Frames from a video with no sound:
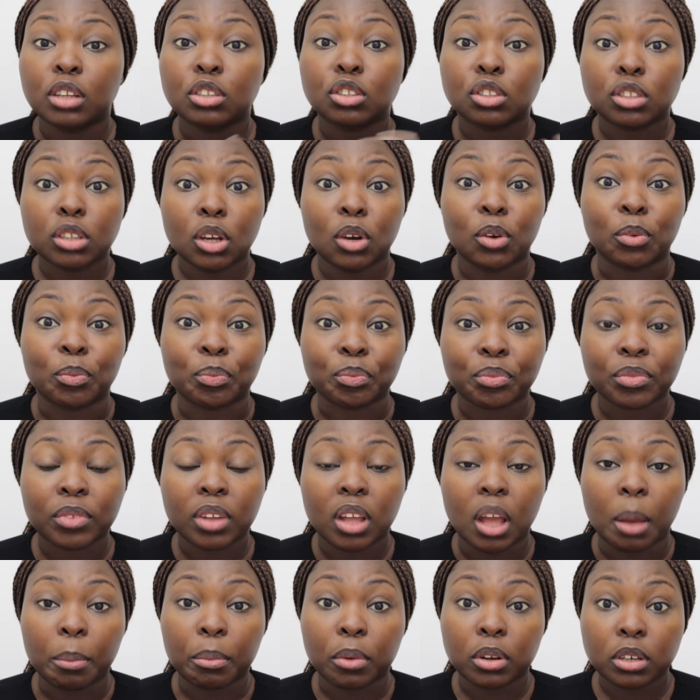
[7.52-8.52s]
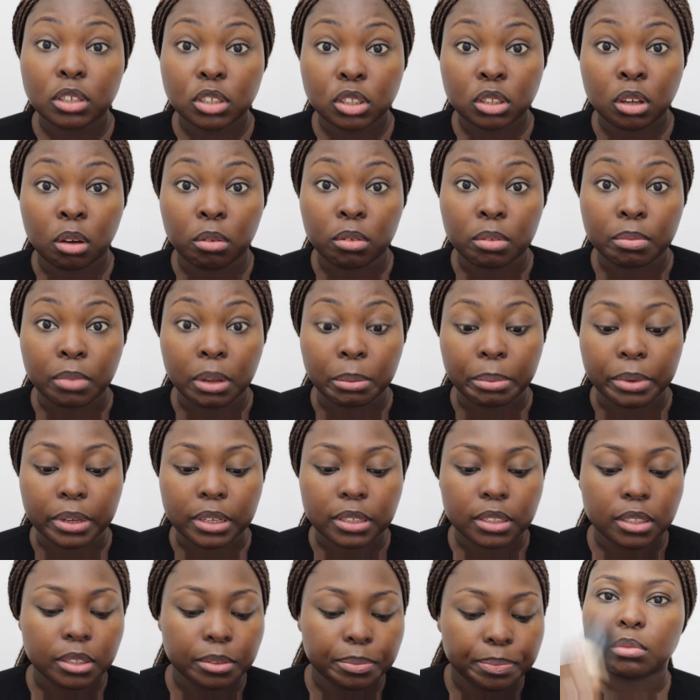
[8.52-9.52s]
So I'm going to start with my
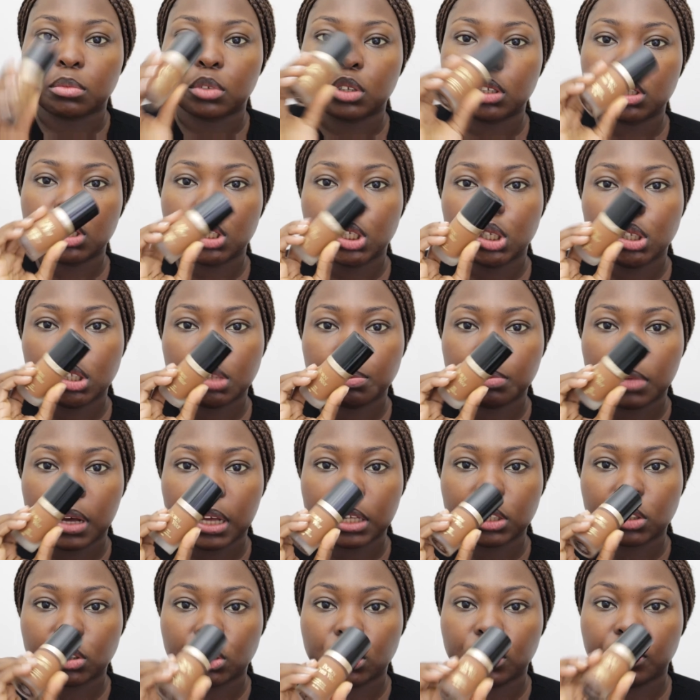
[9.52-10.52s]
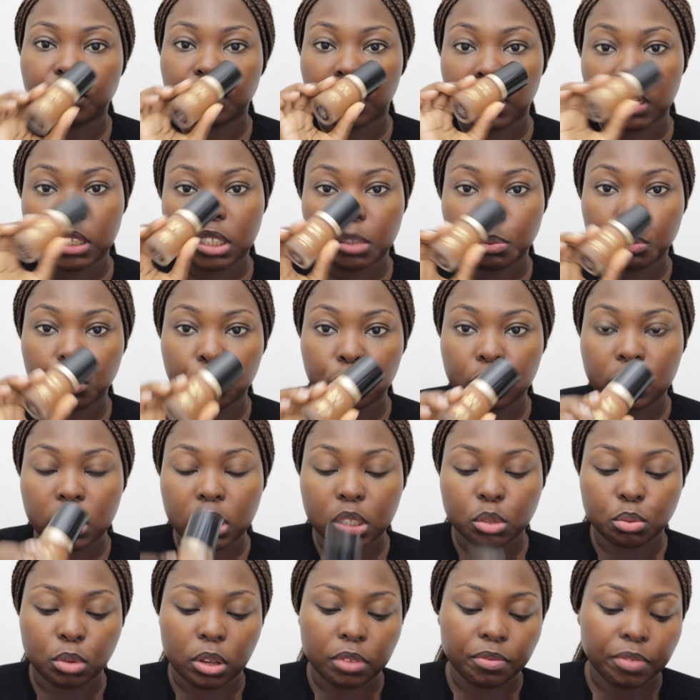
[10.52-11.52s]
base. I'm going to use my Too Faced Born
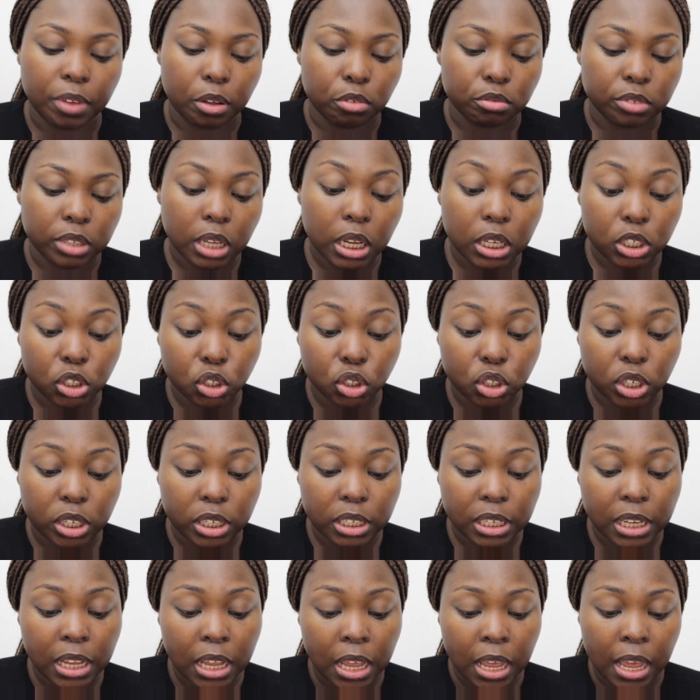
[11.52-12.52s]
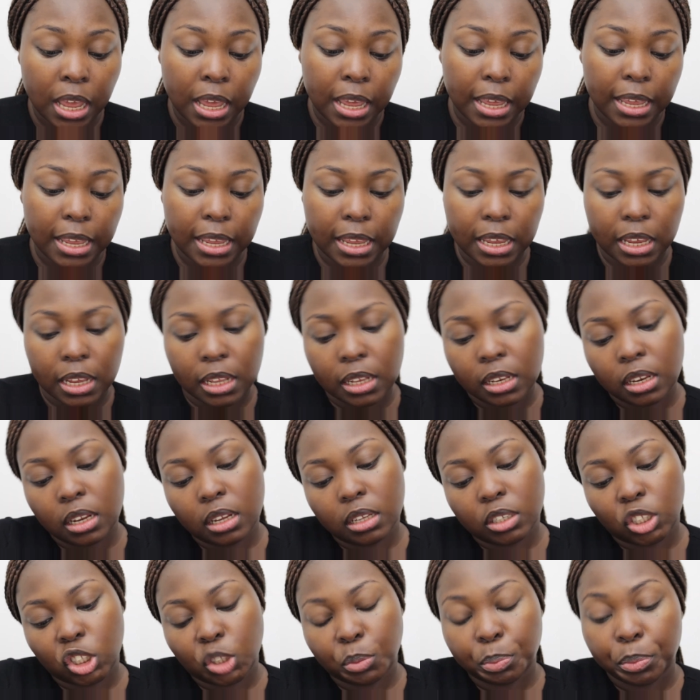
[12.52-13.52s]
This Way foundation in
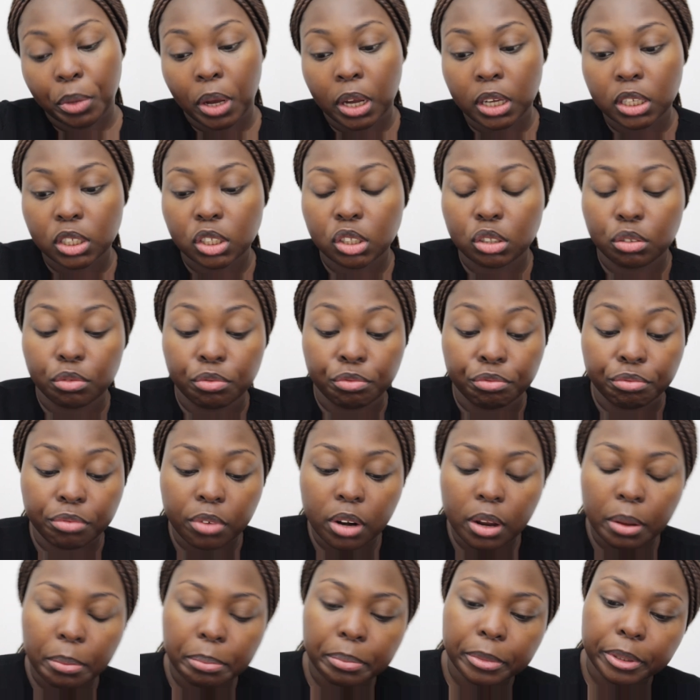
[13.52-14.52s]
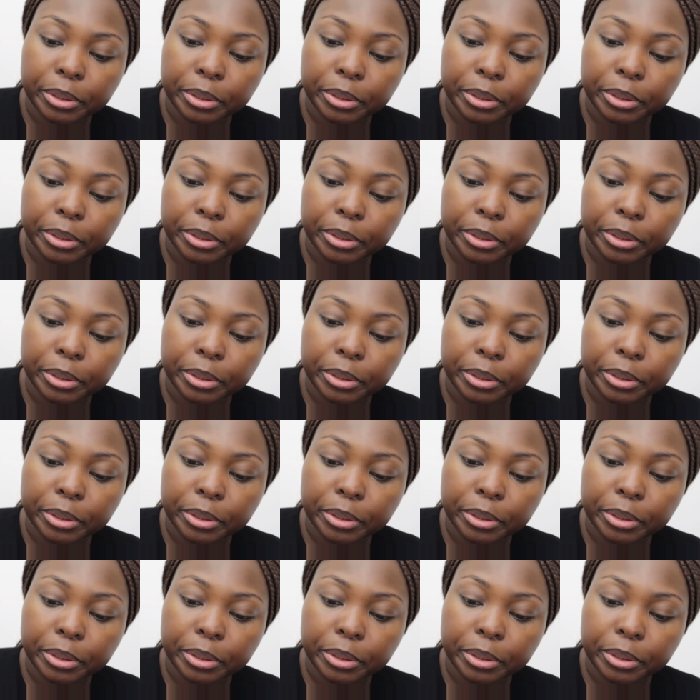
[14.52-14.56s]
Spiced Rum.